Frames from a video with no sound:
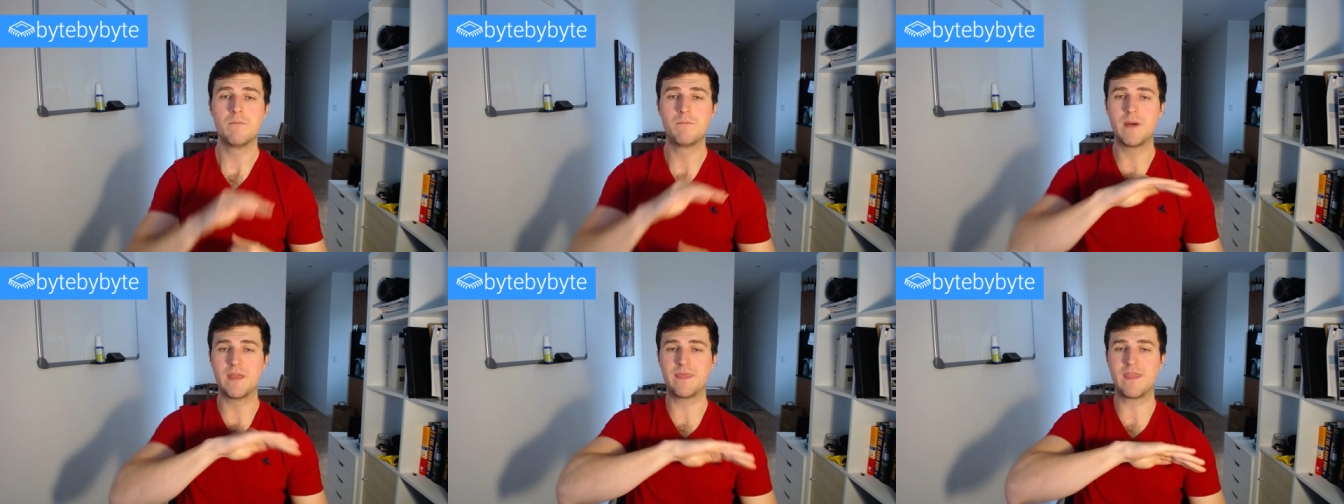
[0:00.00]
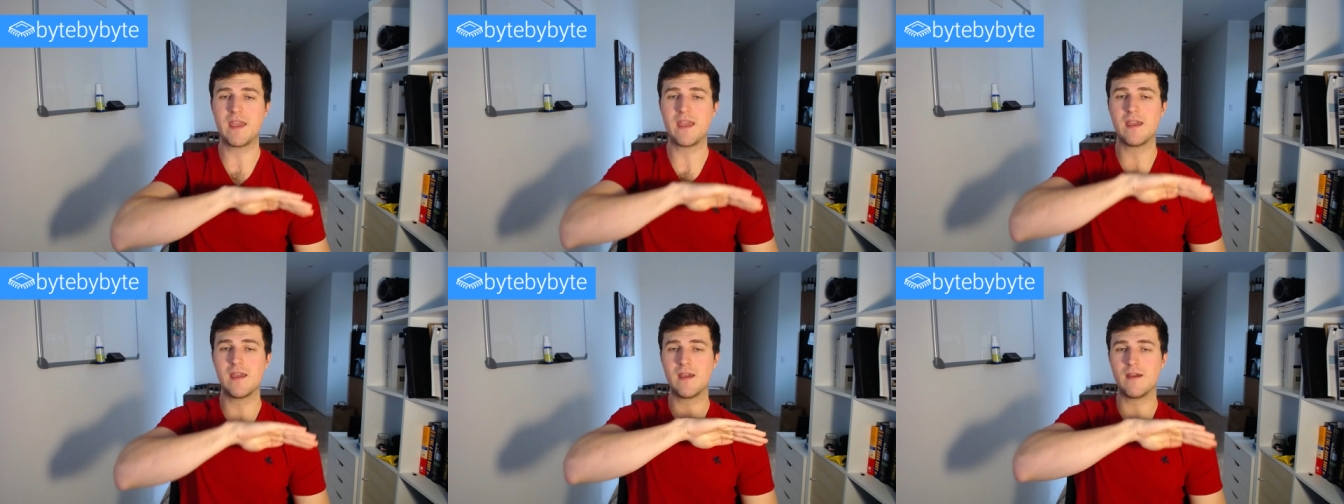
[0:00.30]
But
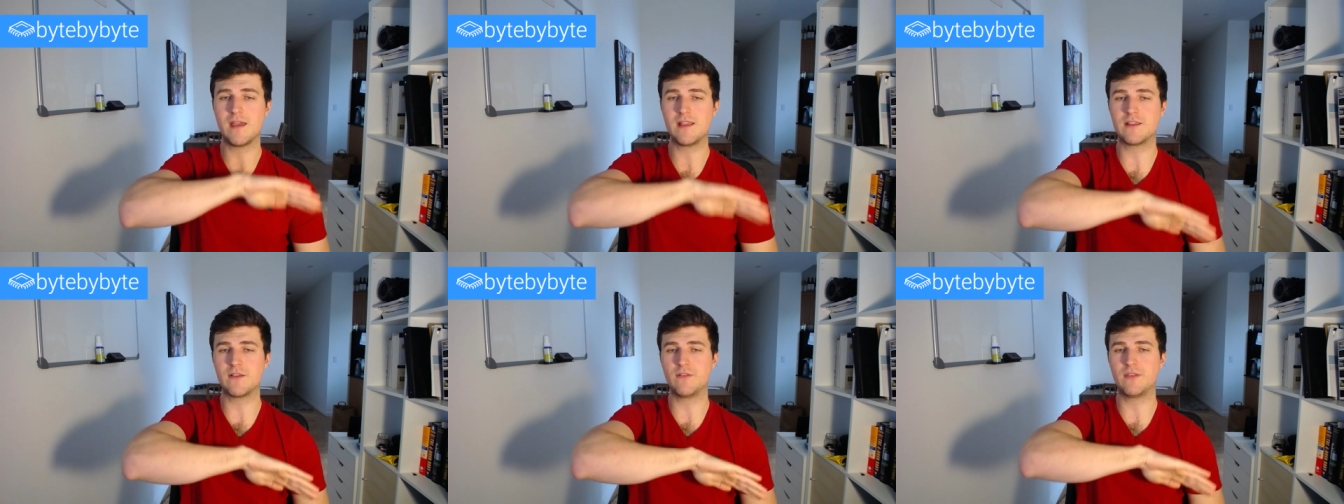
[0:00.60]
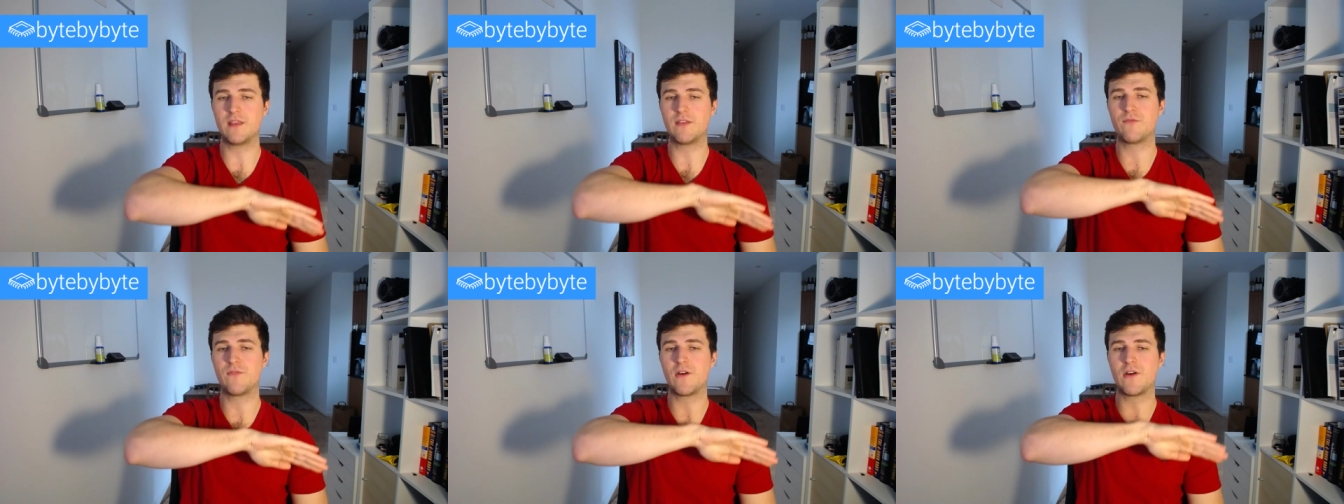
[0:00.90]
they it's a,
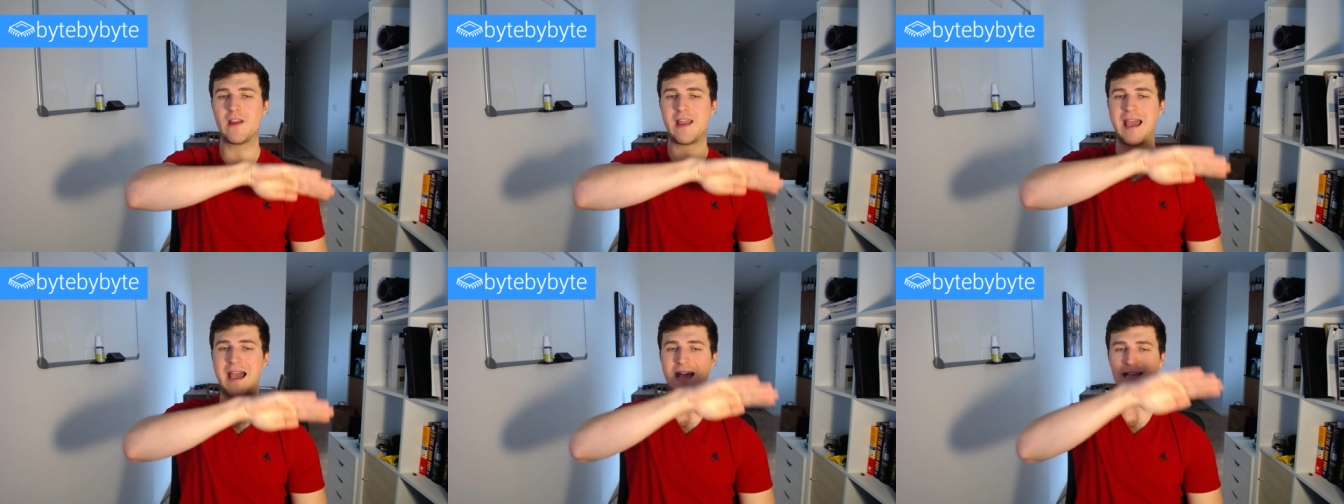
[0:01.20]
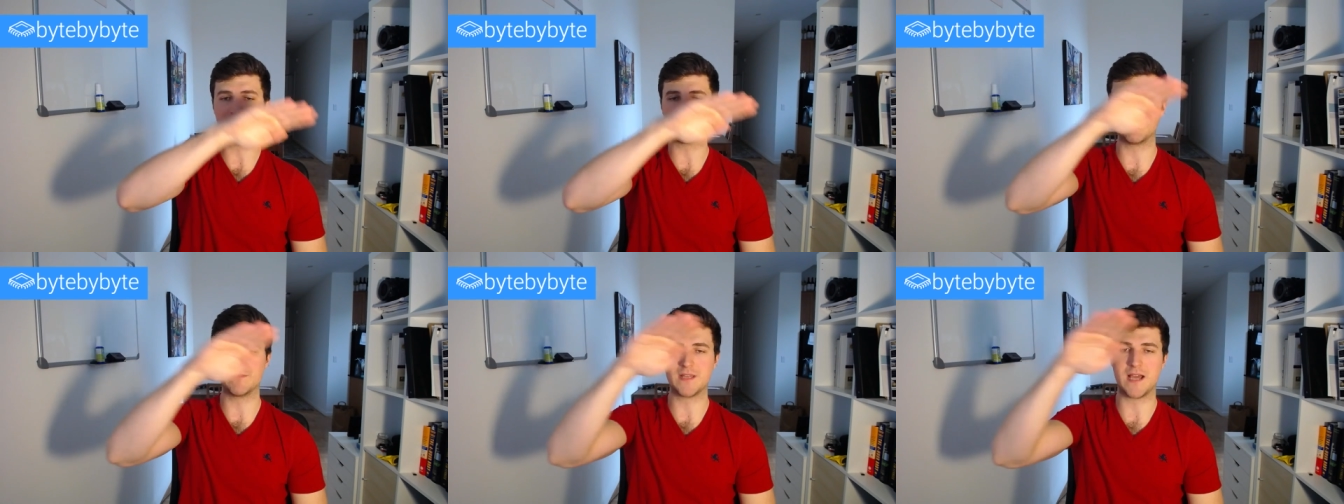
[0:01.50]
this very
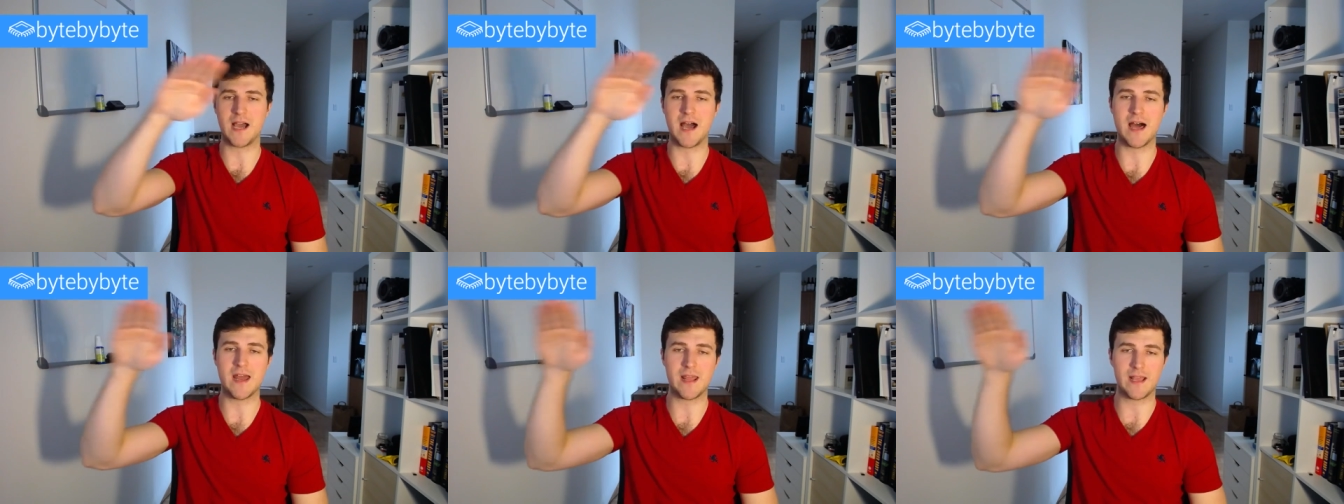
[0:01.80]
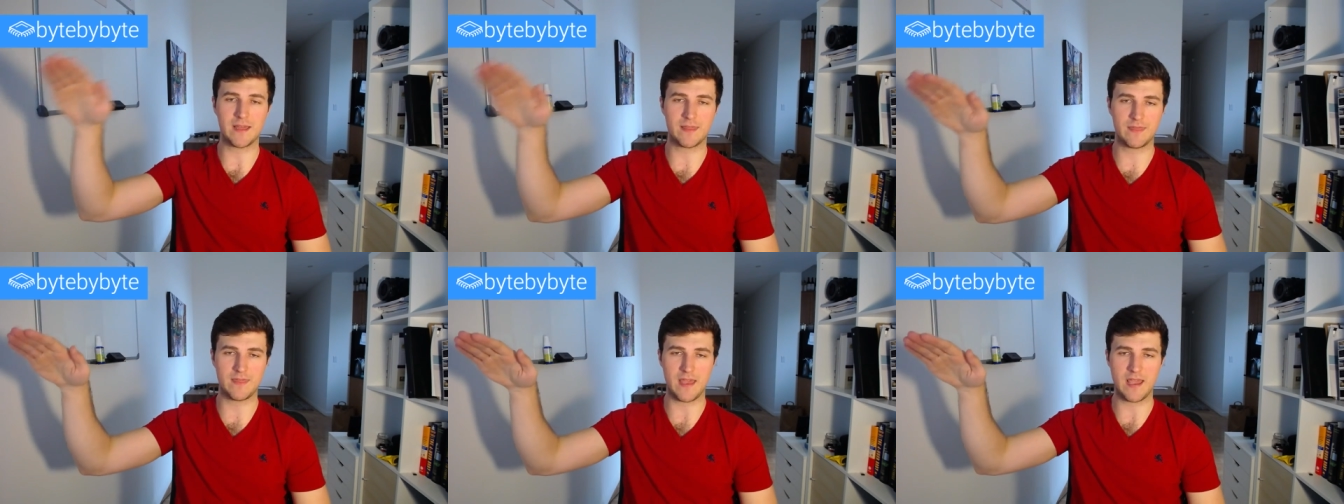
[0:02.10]

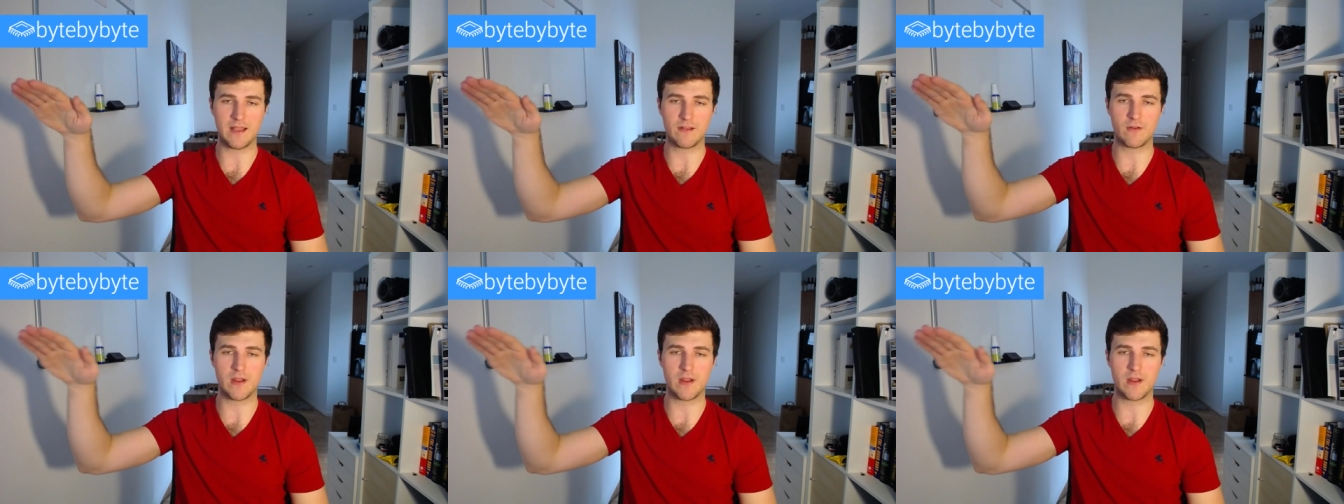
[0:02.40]
asymptotic thing,